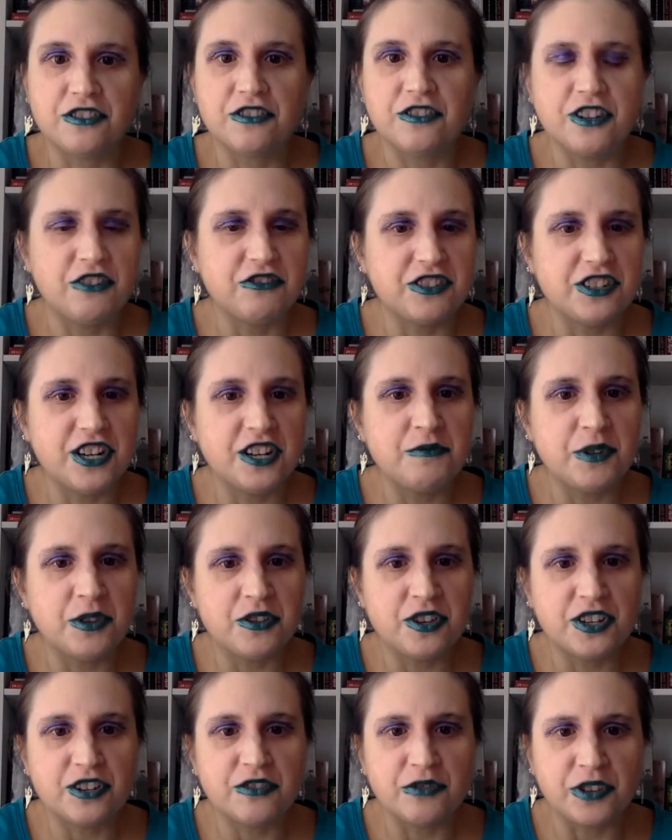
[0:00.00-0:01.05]
So, you know, today we
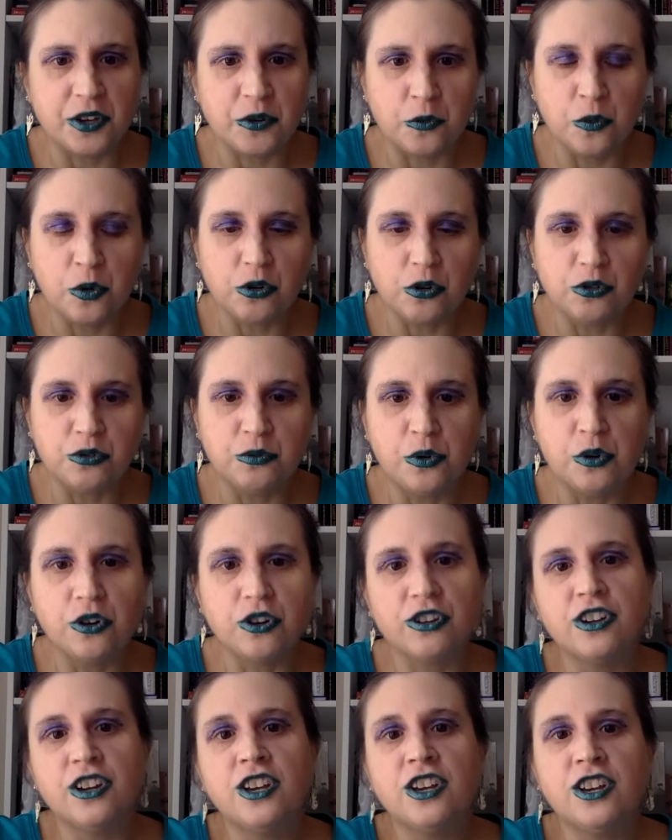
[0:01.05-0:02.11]
think of like World
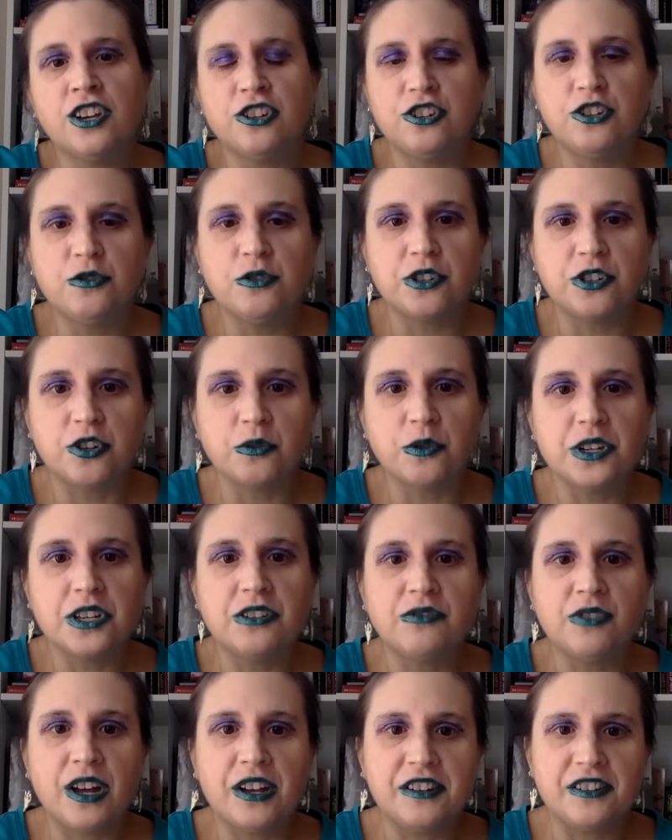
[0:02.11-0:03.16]
War Two and Korean
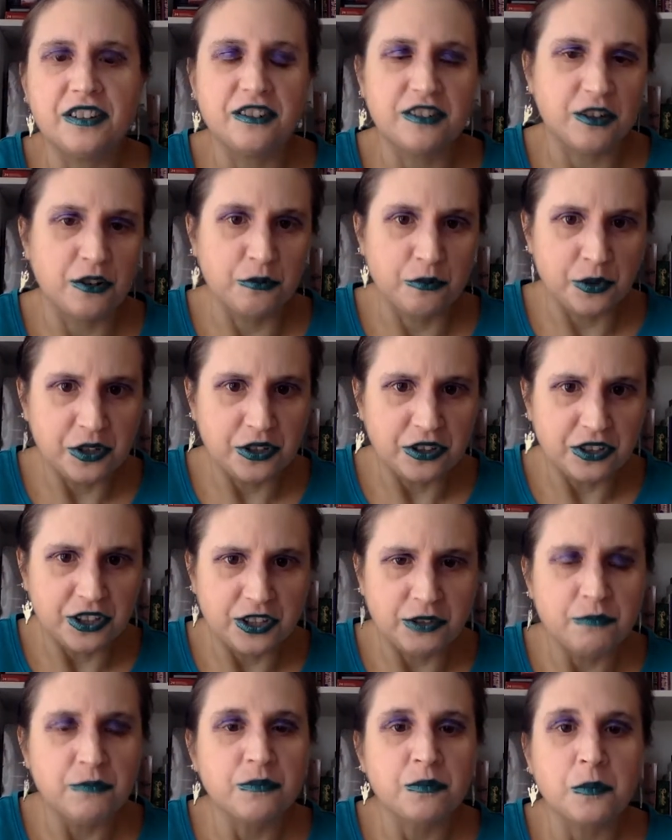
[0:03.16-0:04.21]
vets as the
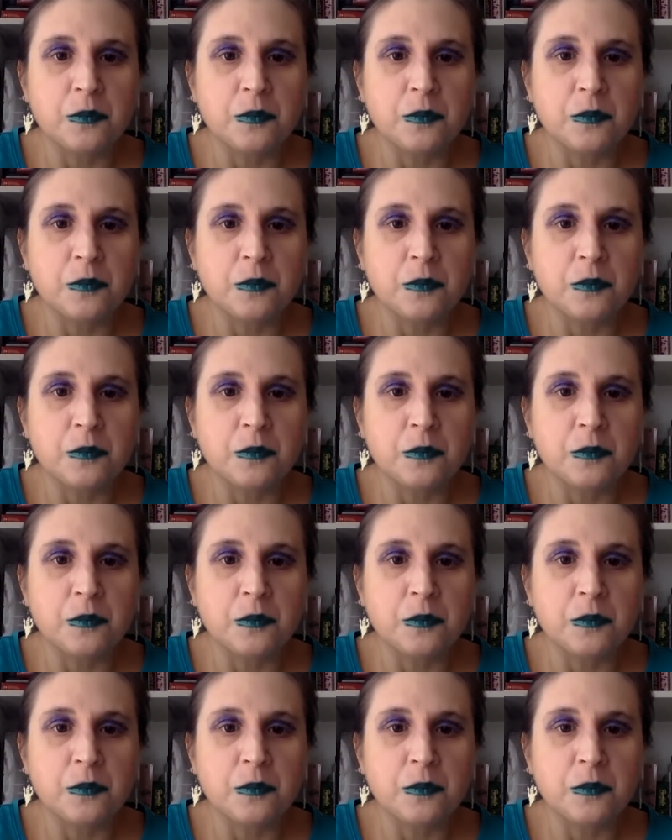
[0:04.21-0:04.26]
really